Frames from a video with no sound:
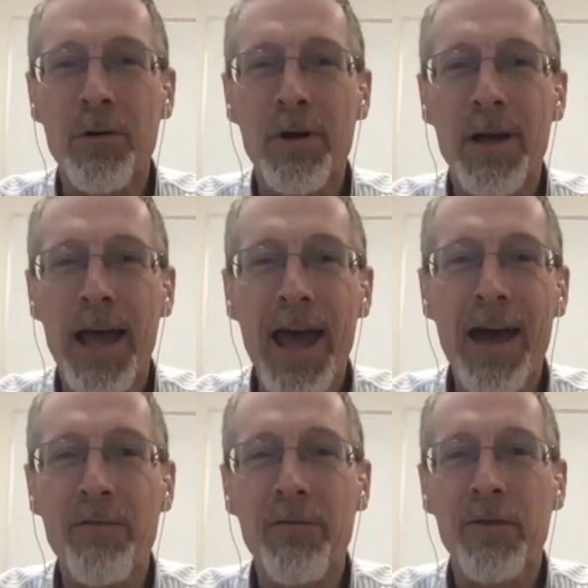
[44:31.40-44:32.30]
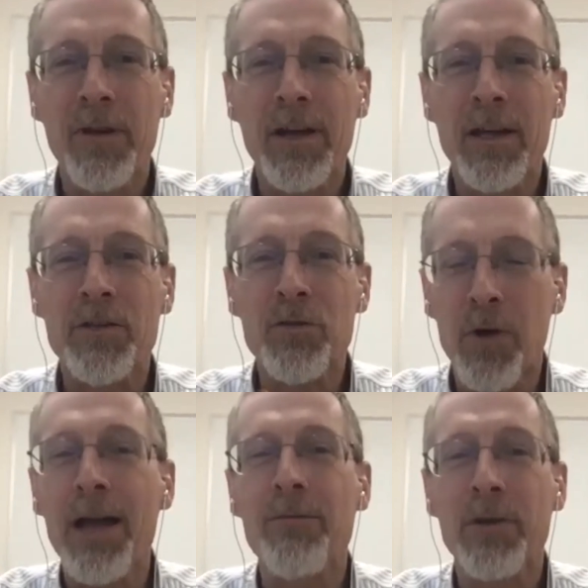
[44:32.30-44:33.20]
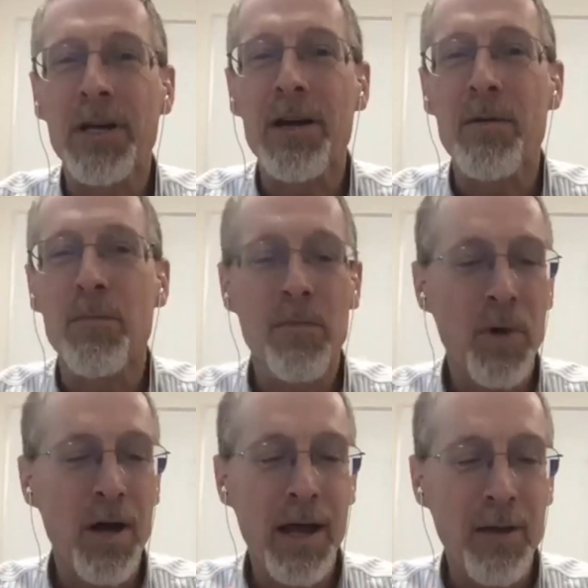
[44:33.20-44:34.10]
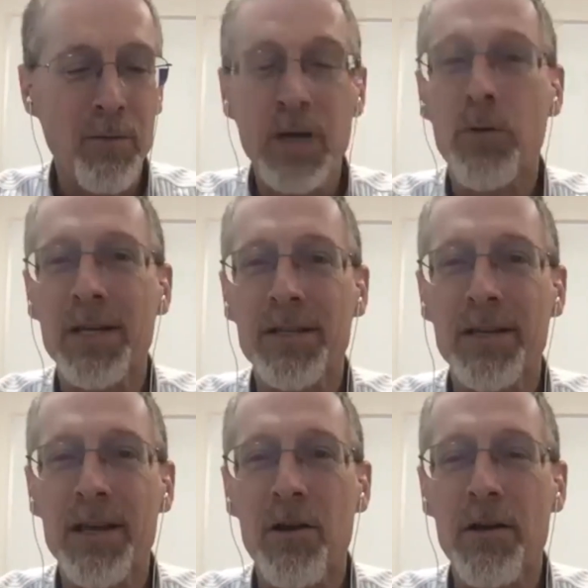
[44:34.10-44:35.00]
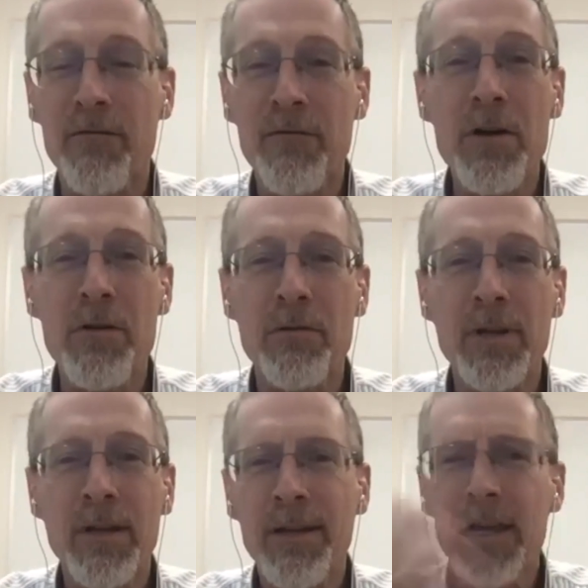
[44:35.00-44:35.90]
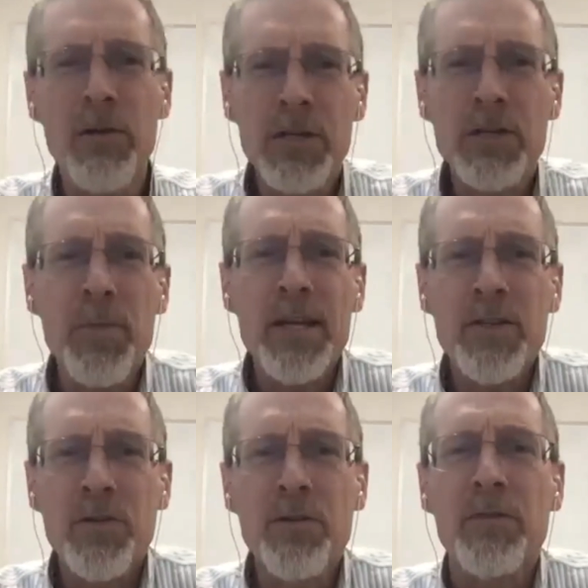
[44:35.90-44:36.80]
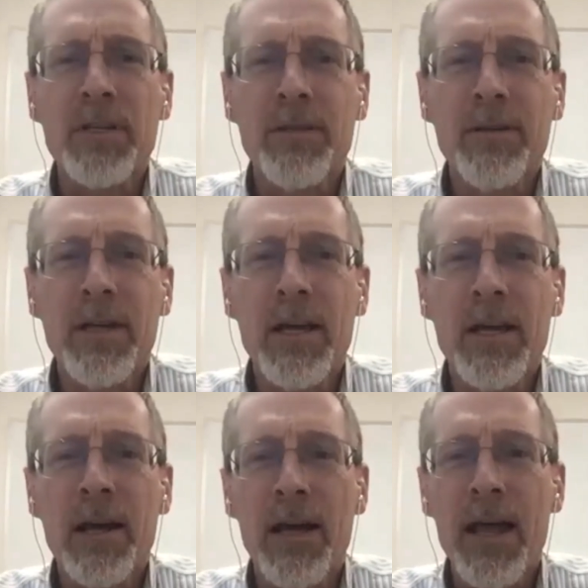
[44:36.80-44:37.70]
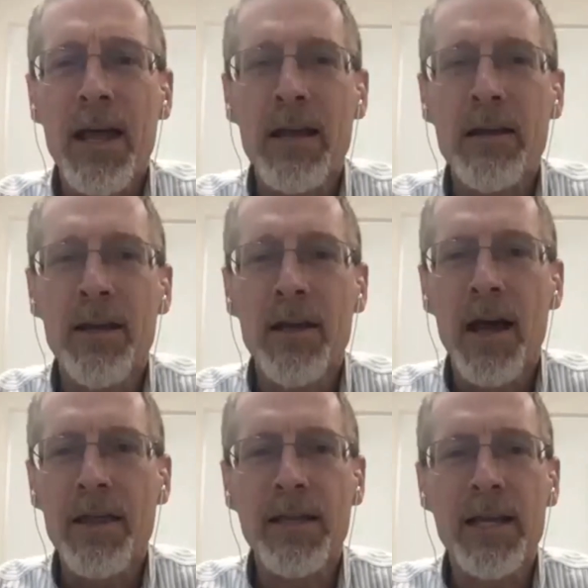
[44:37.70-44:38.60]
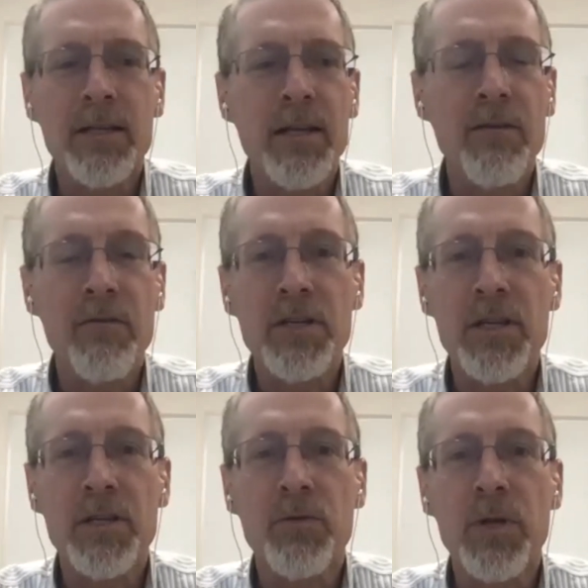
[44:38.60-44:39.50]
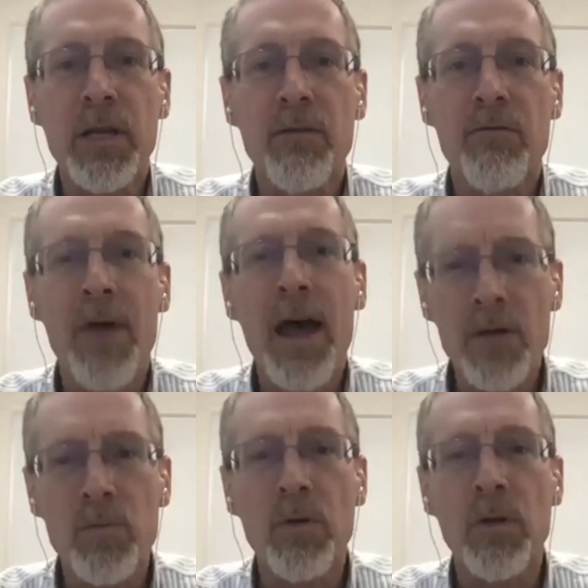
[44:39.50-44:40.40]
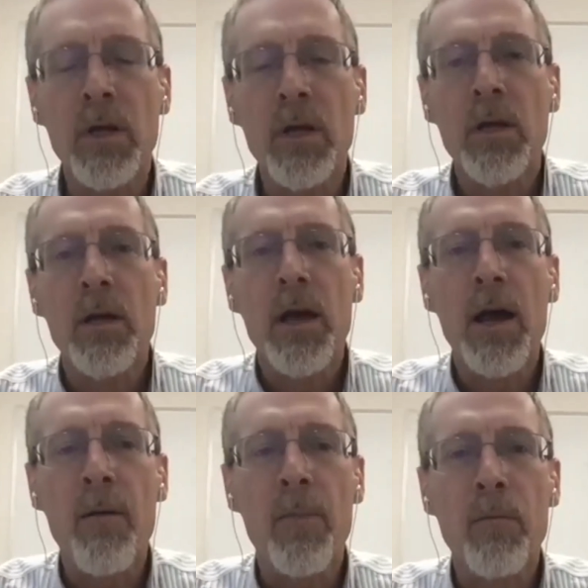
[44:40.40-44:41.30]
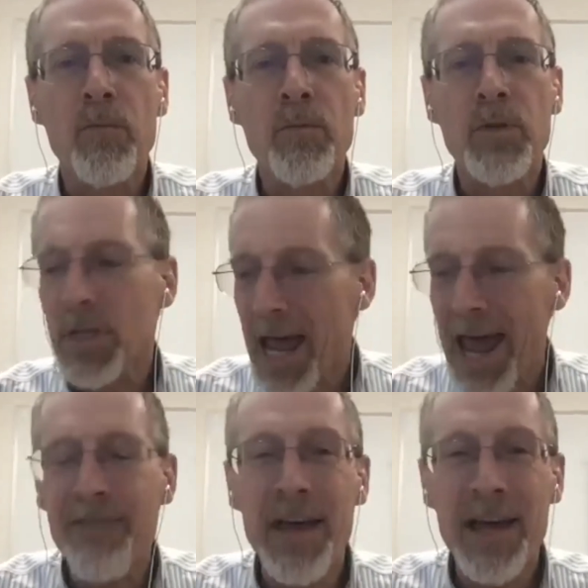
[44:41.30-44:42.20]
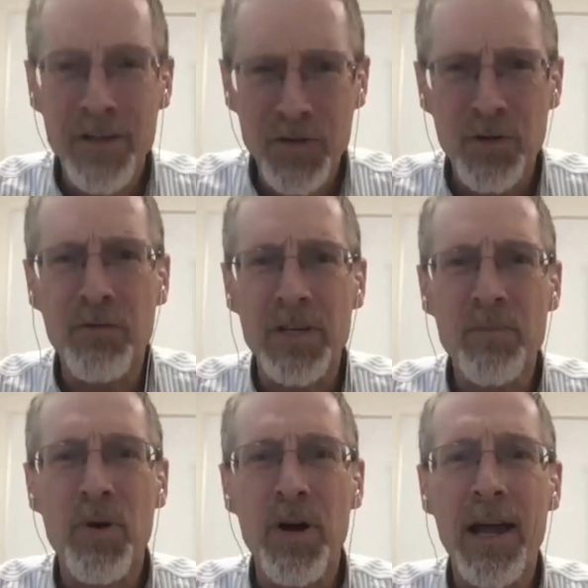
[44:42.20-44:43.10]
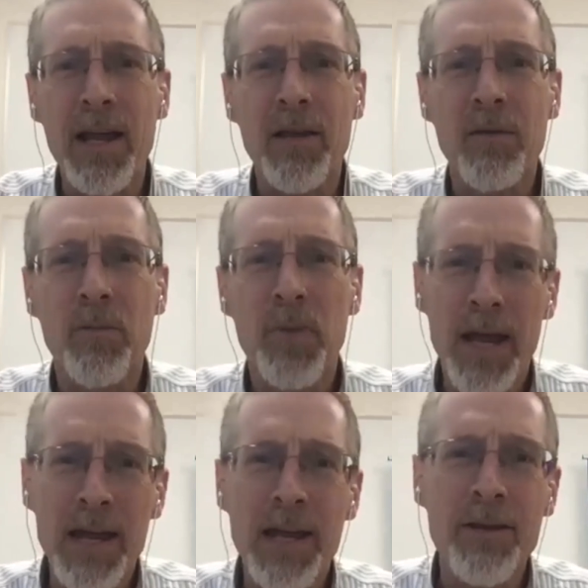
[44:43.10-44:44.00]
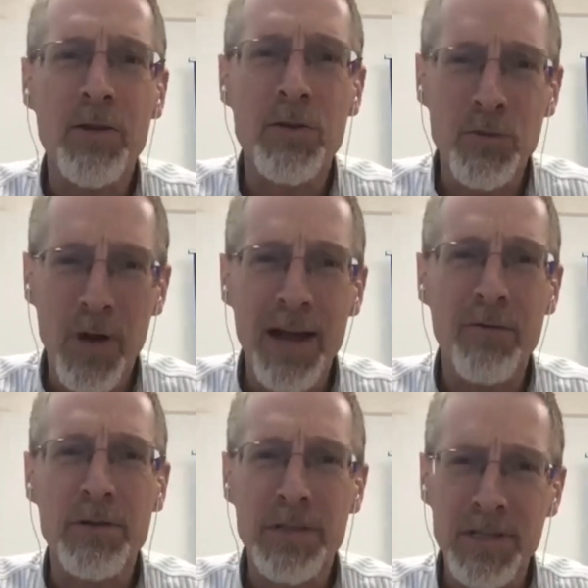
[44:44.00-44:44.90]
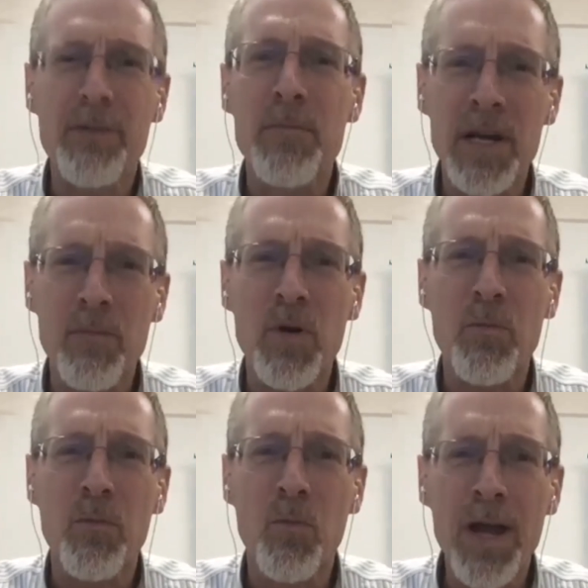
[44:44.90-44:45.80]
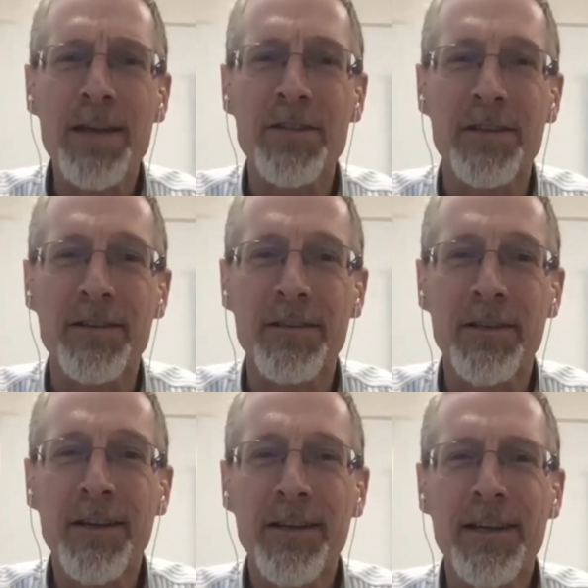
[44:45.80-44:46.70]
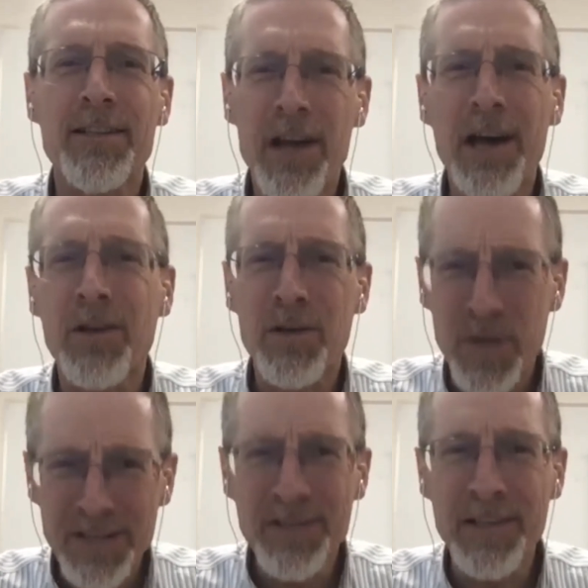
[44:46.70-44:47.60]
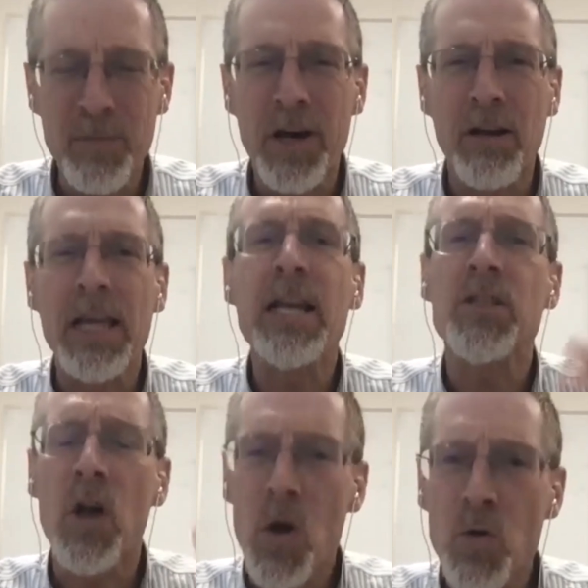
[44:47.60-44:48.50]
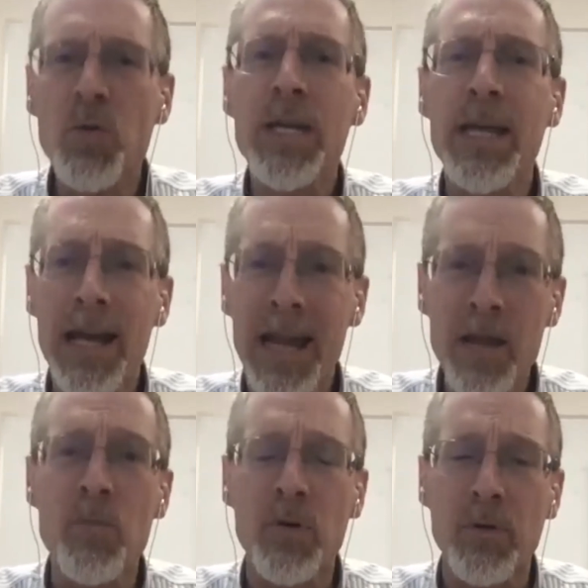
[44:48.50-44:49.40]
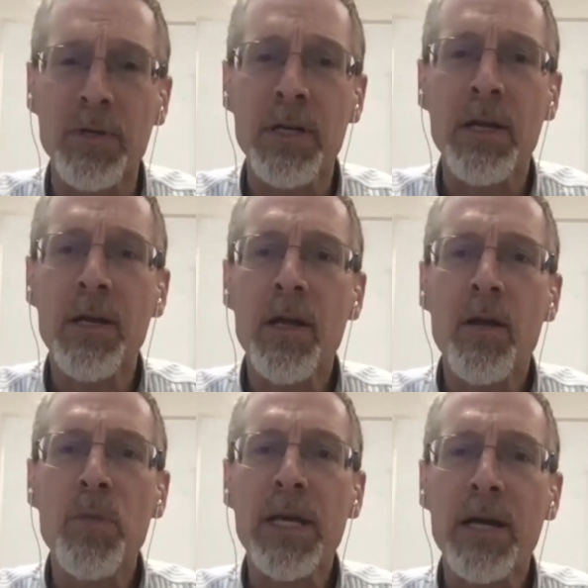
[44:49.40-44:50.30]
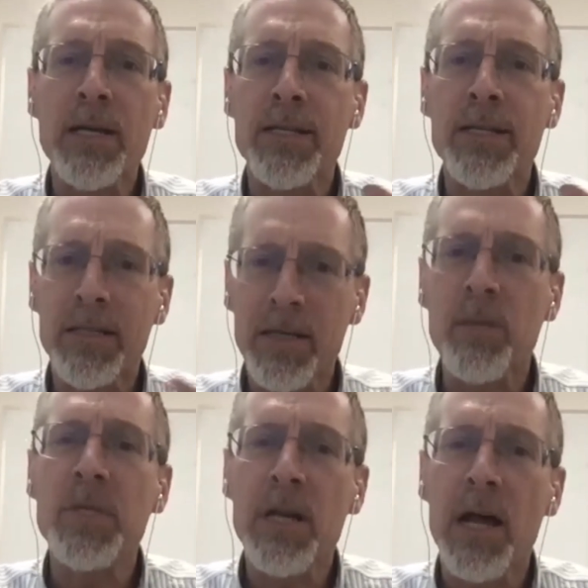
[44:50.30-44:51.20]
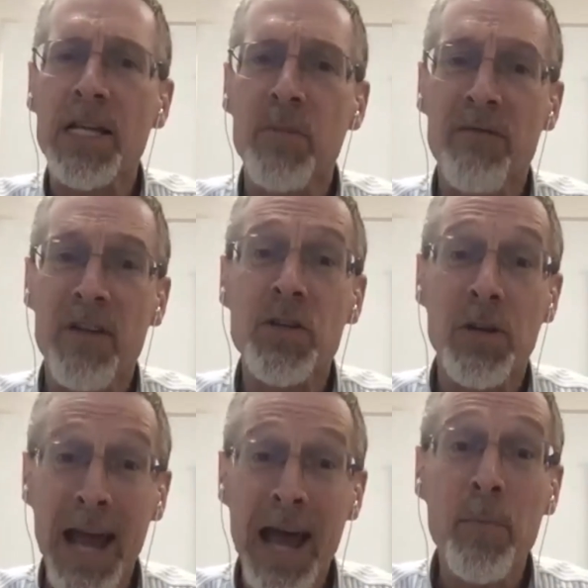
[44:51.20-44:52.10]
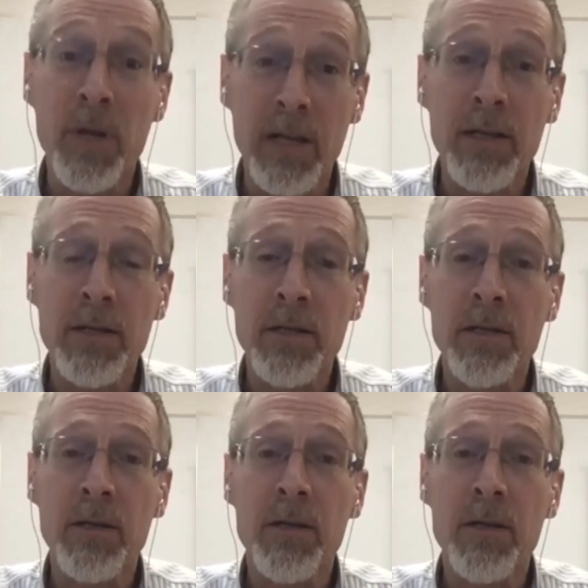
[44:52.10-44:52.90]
have a driver come by requesting it on a phone, you know, is a tremendous service. And I think that's an innovation that's really valuable. To have that service by paying your drivers sub-minimum wages is not a good business model. And it's only enabled because it's subsidized by venture capitalists